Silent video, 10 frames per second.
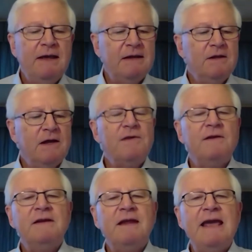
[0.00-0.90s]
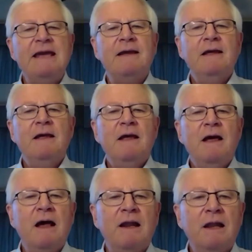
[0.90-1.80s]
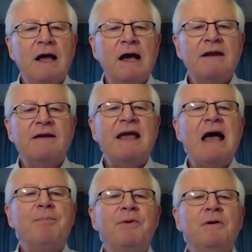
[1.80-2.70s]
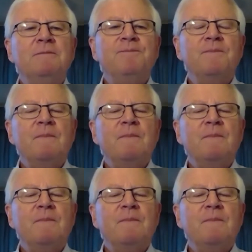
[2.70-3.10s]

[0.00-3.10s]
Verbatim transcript: It doesn't take a lot of capital.